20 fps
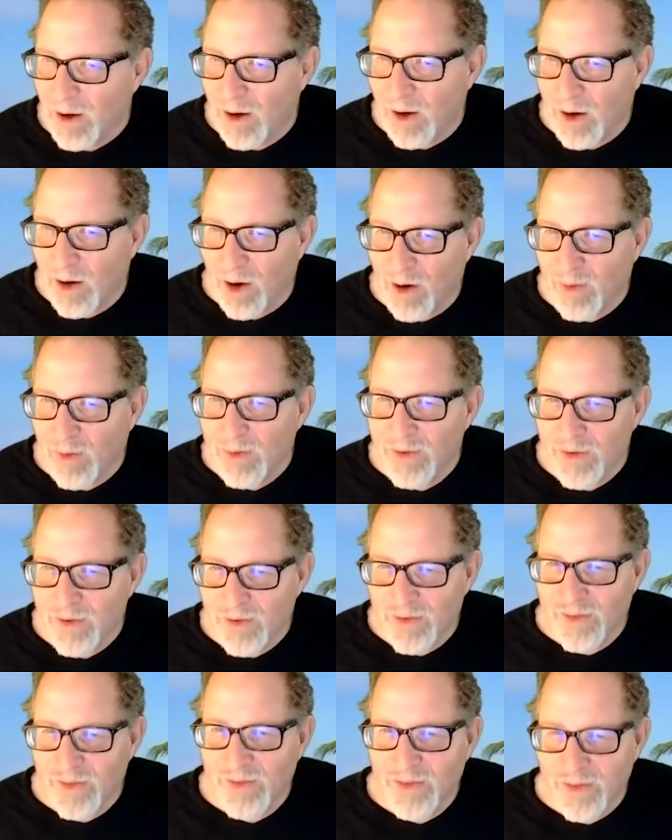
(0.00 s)
always
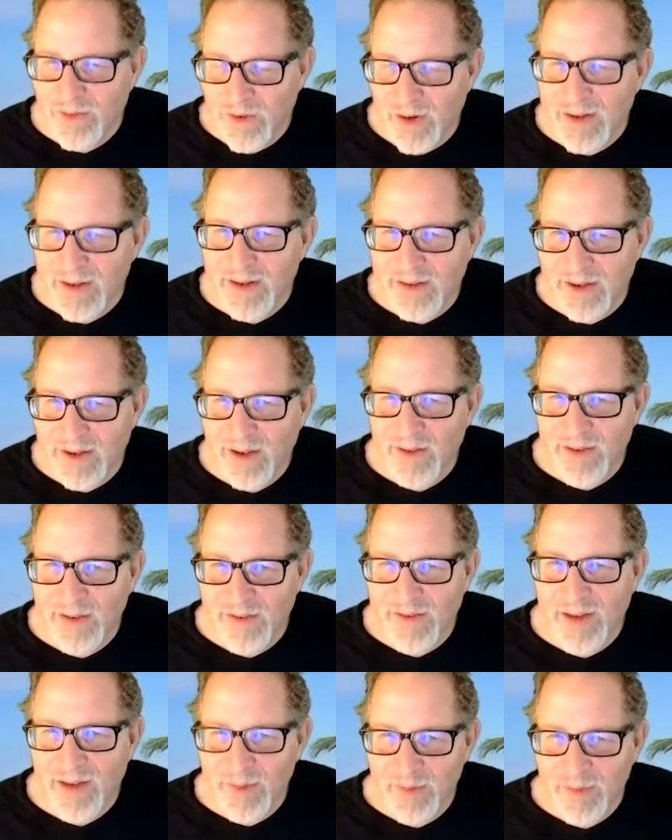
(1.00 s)
trying to tell the
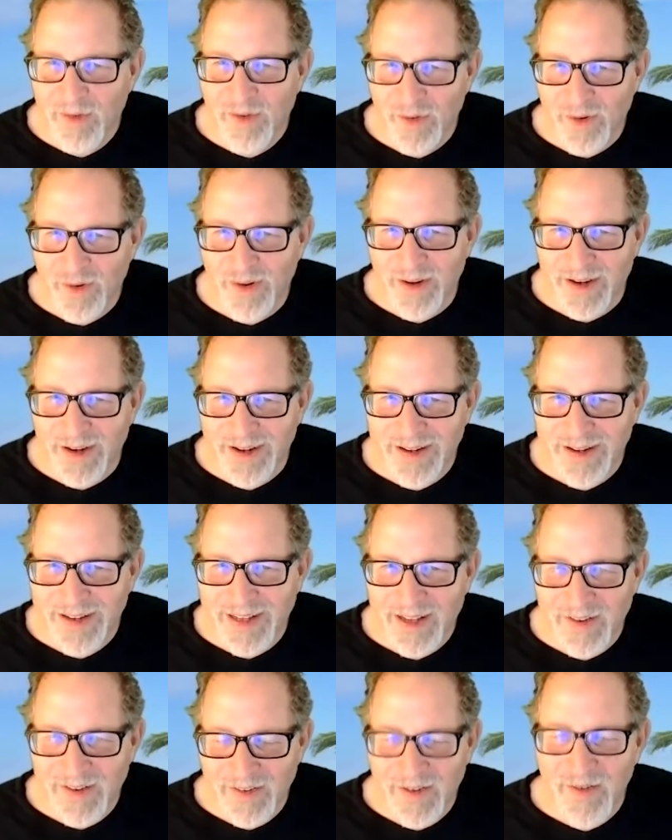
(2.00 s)
same story,
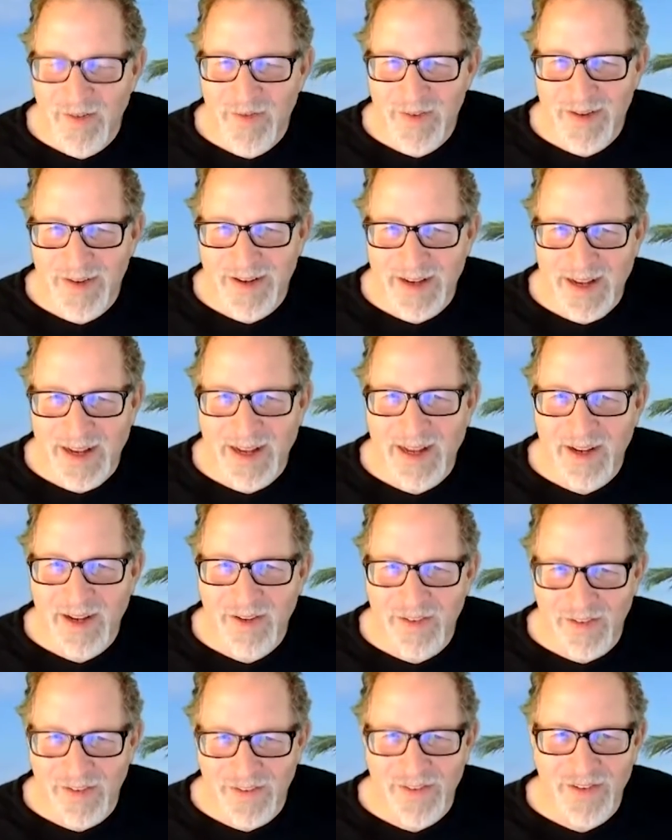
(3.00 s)
has different
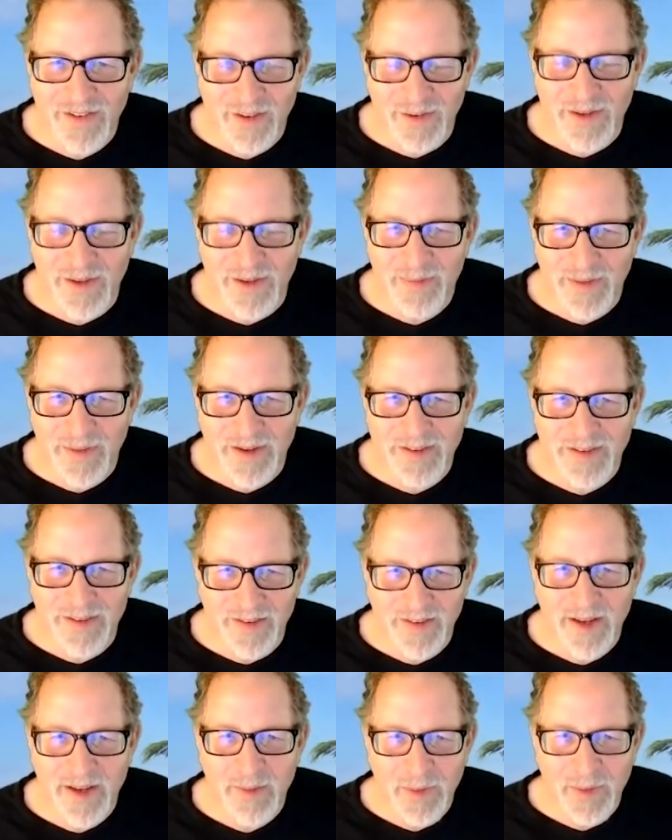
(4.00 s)
angles to it, but it's the
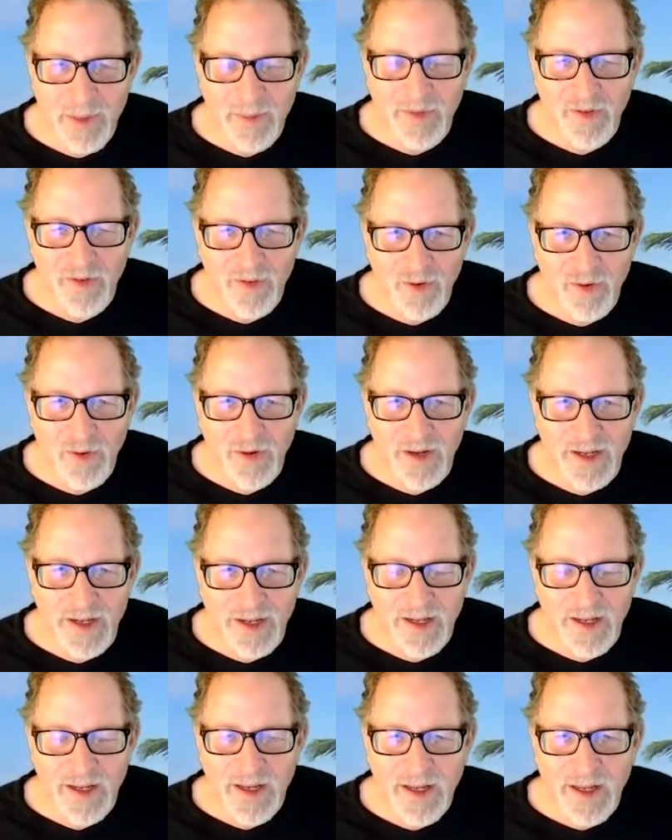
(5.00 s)
same type of story.
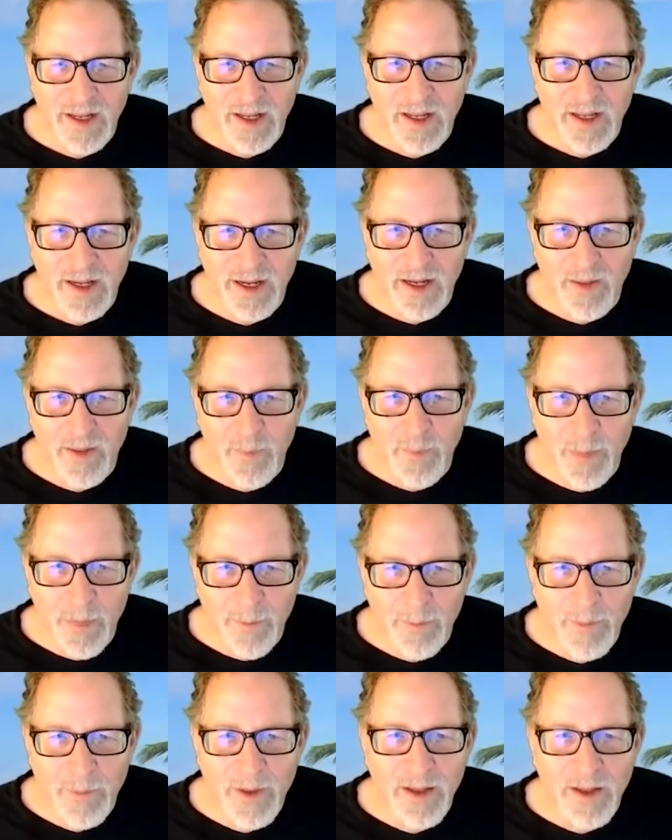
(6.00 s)
Um,
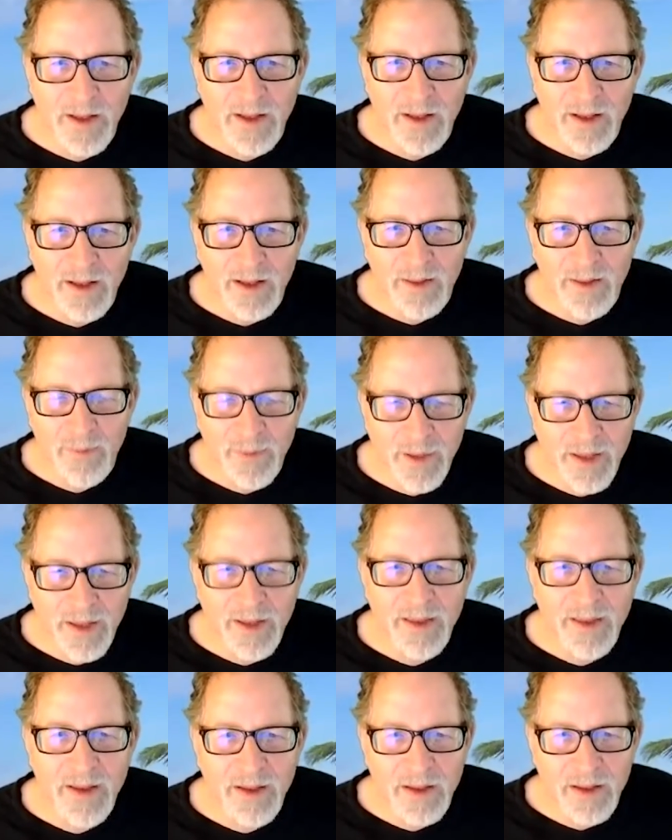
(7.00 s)
be,
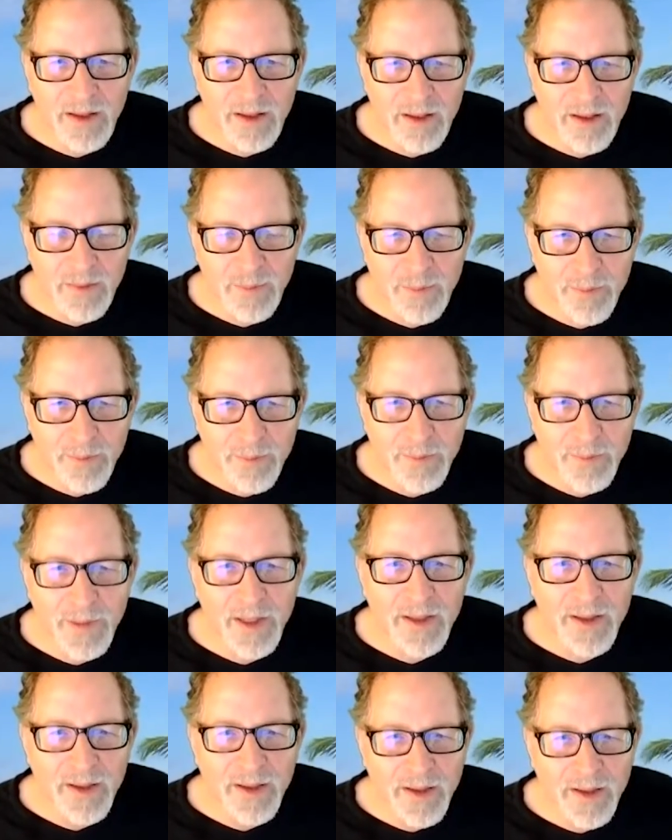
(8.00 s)
be, the, be
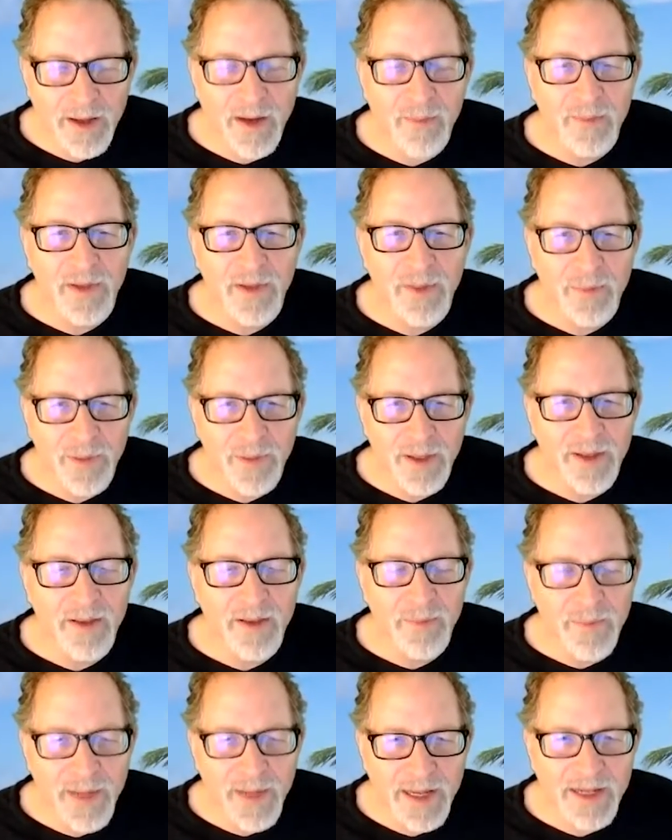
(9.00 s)
the company, be the
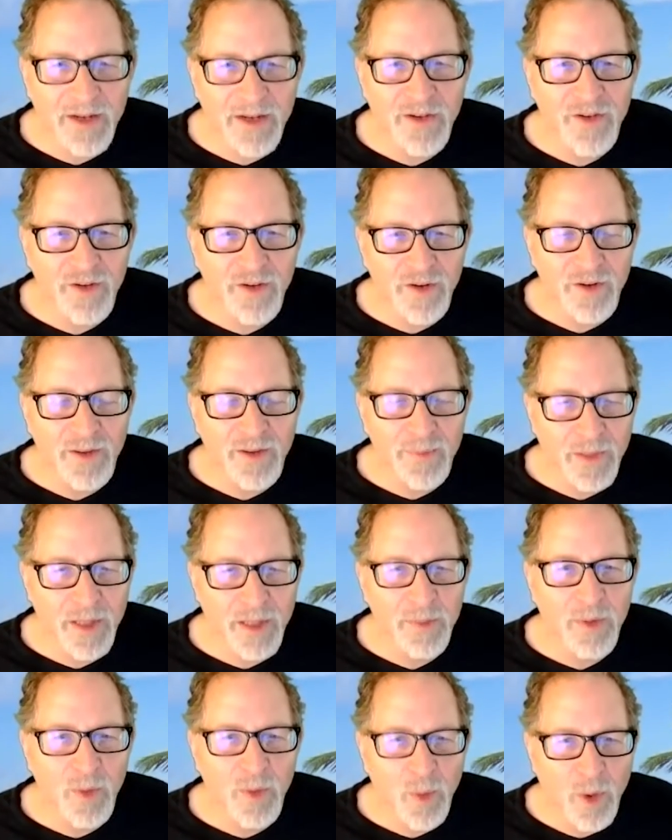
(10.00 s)
manager that
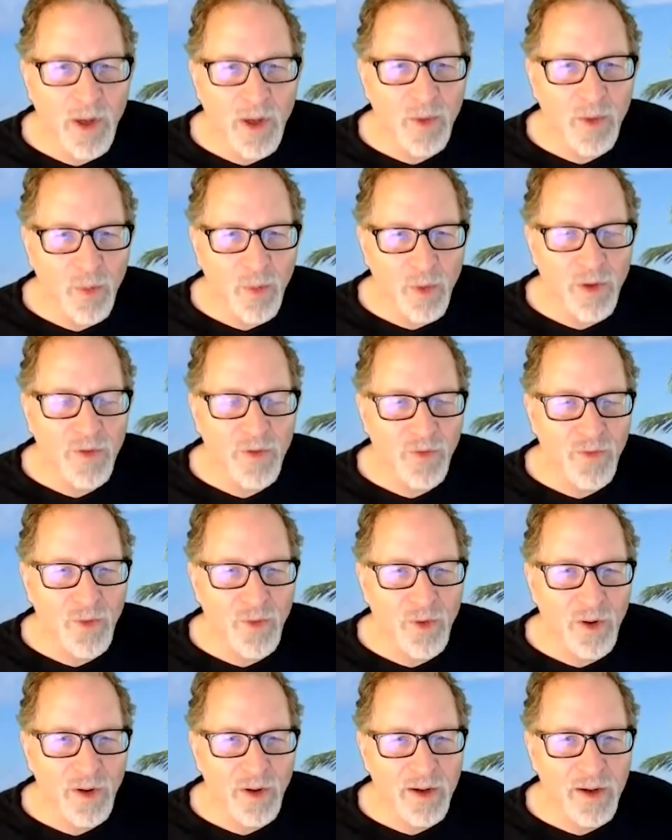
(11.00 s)
people want to work
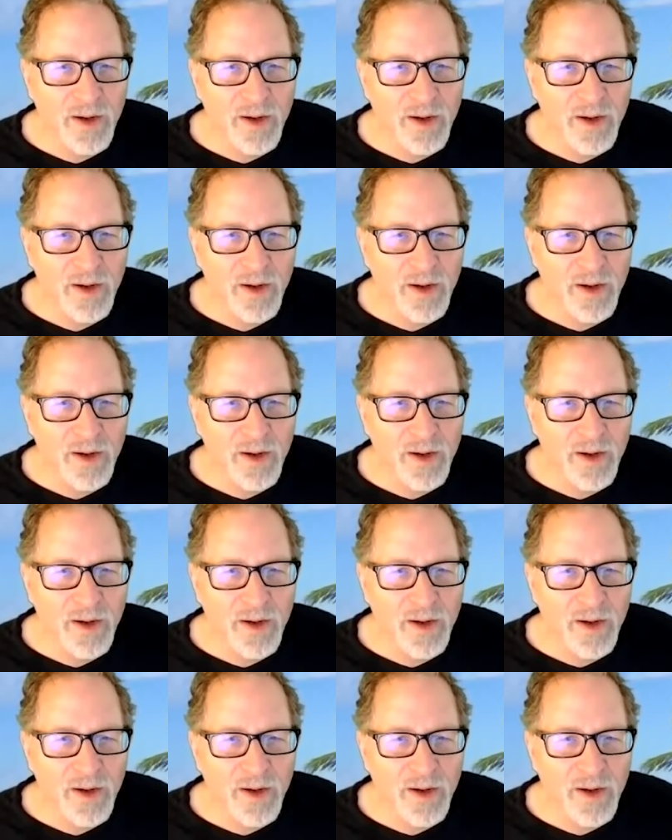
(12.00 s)
for,